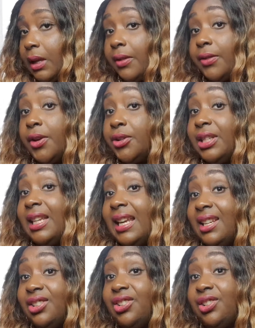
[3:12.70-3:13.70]
30
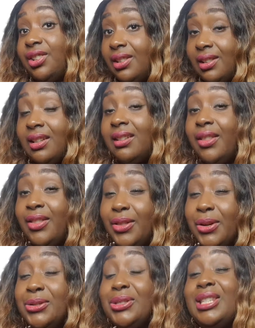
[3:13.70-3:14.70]
inch,
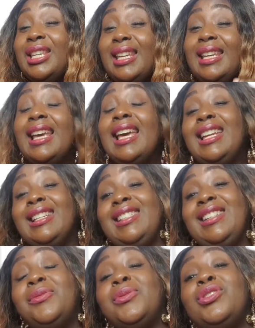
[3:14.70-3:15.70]
30 inch,
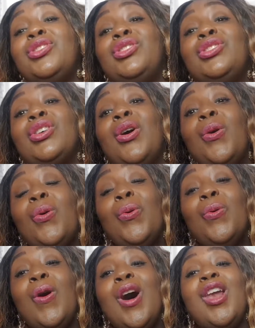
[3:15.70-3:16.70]
it was
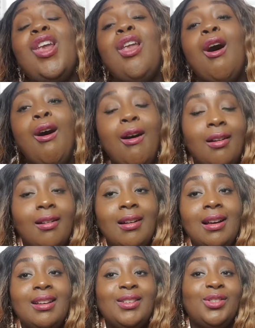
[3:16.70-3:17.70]
so long.
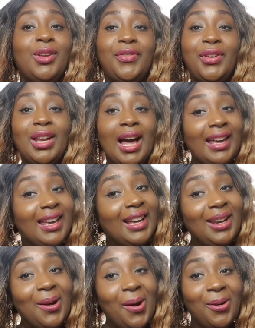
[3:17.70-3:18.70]
So if you like it
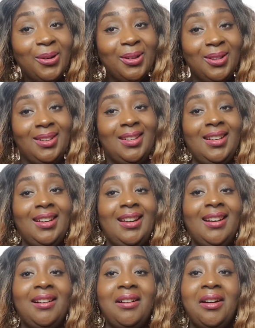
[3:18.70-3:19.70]
long,
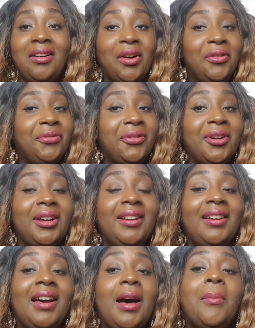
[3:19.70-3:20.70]
go for it.
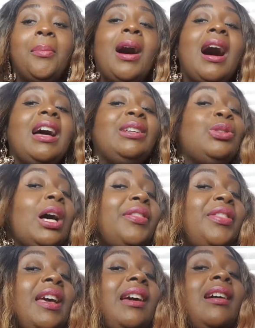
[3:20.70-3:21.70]
But I
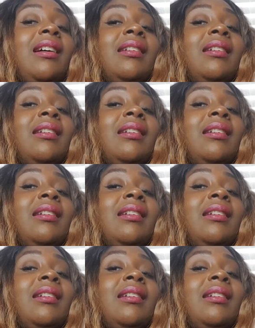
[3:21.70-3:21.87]
think